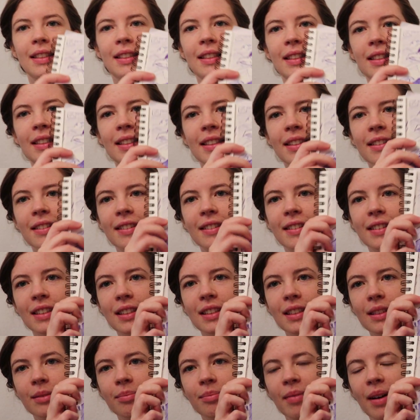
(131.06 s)
Here
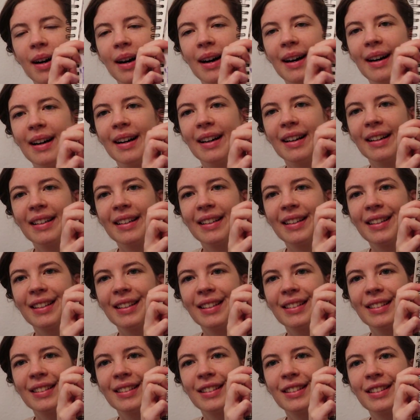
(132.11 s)
is
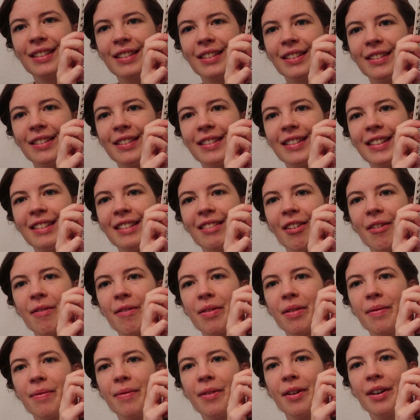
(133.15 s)
my drawing
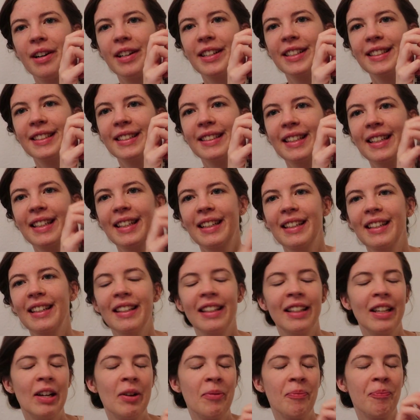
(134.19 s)
of the first
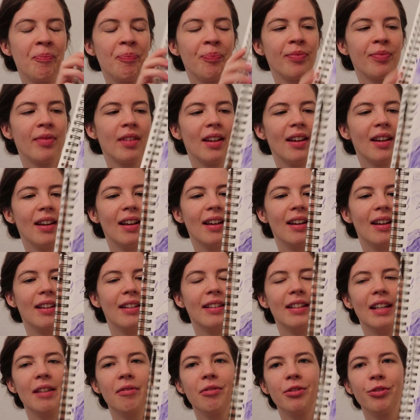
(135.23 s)
day,
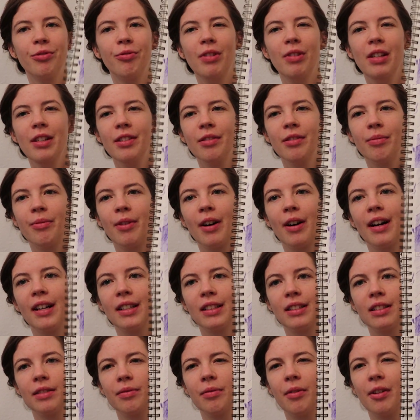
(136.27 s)
and I was really
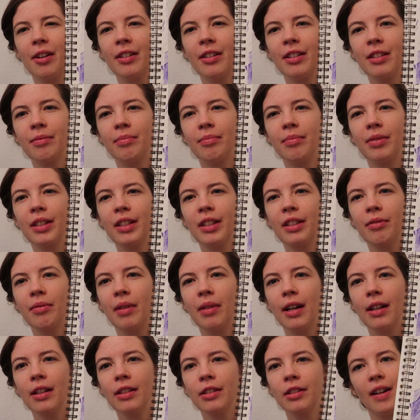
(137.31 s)
surprised it worked pretty
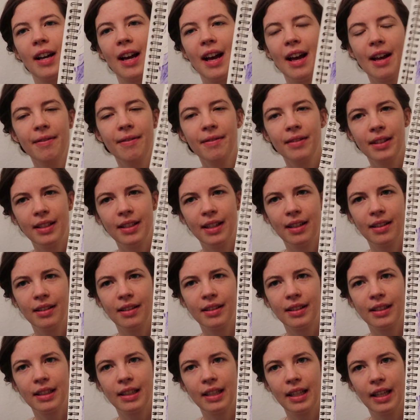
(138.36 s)
well. So I haven't done
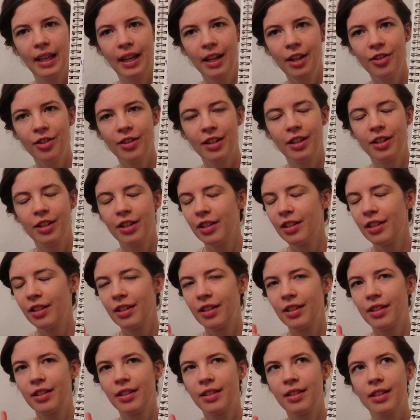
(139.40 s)
a sketch, I
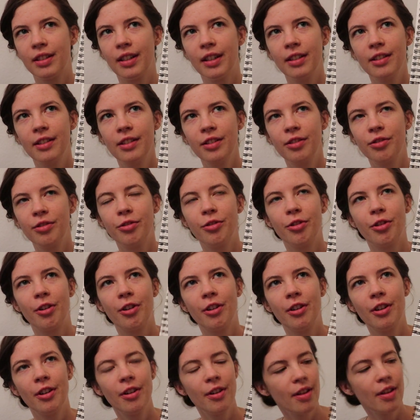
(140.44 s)
just started to
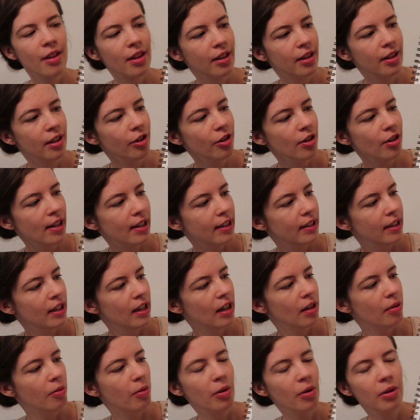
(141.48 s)
draw. The initial
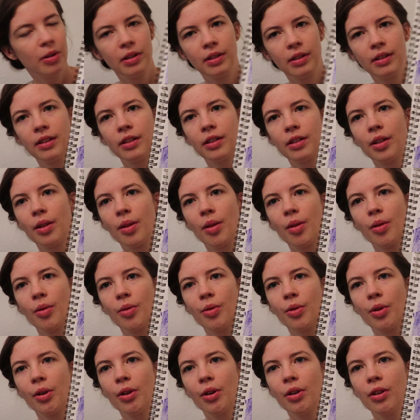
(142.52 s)
idea was the
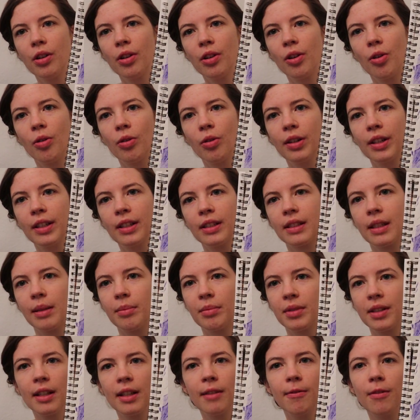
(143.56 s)
girl holding
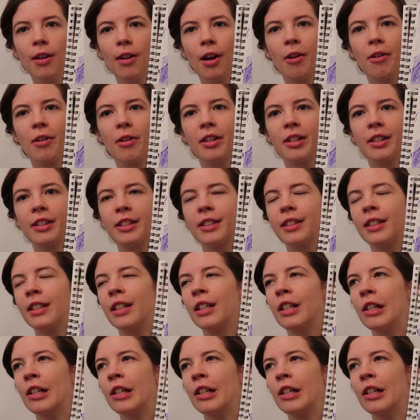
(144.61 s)
some sunflowers,